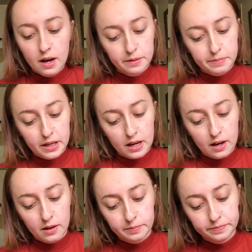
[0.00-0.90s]
But
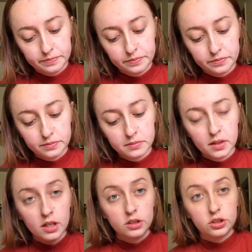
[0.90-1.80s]

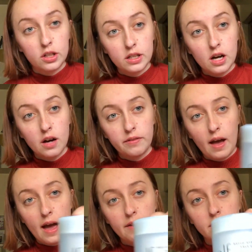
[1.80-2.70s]
starting off, I
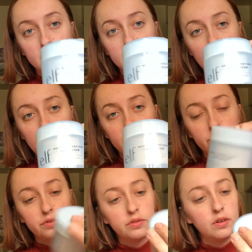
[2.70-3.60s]
have this e.l.f.